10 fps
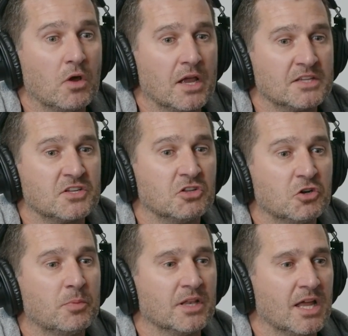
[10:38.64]
It's a
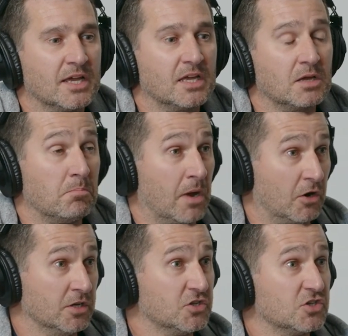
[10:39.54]
little bit like
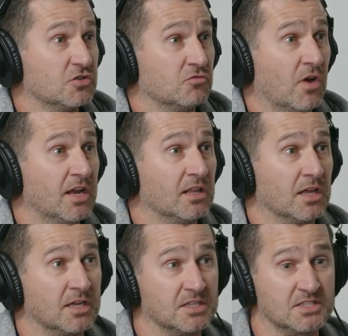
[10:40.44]
marriage, right?
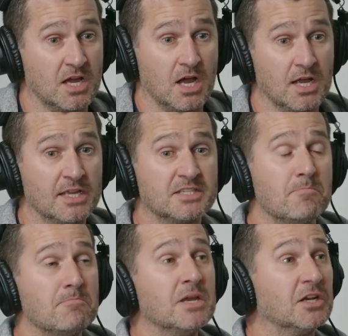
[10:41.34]
Like it's a
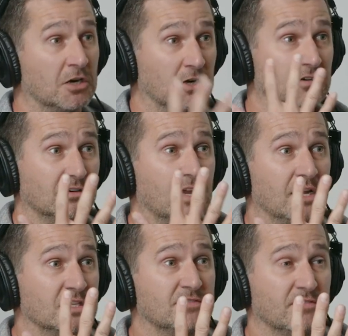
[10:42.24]
mirror, and
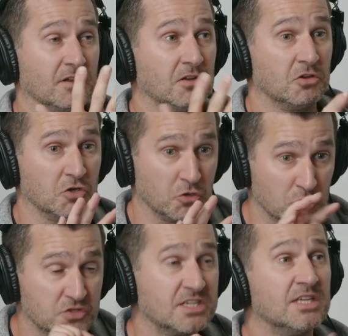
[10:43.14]
it's
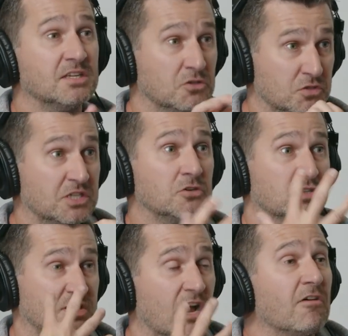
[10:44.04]
you see
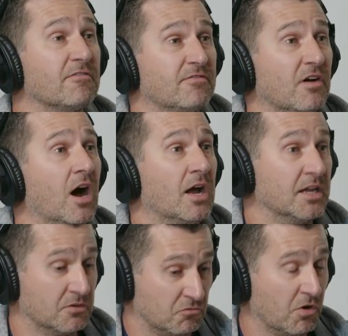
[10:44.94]
yourself
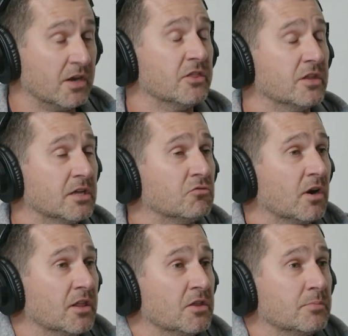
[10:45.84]
in running
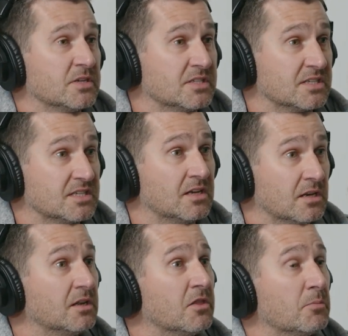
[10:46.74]
the business and
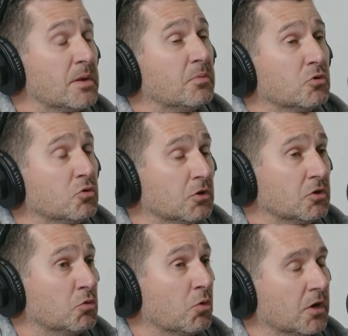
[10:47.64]
in the people who
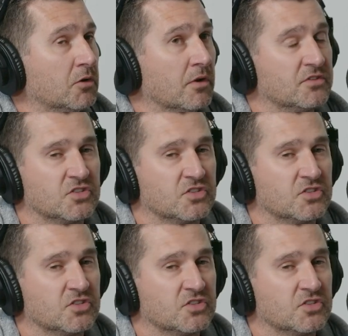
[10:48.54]
you're working with.